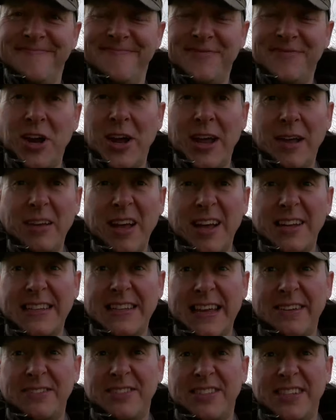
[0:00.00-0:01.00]
Right, I'm going
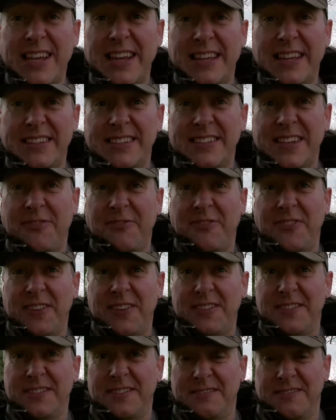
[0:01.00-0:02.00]
down to take stuff,
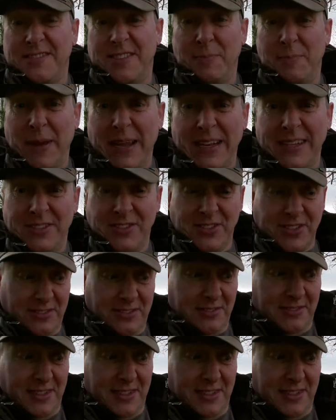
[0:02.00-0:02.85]
the bins.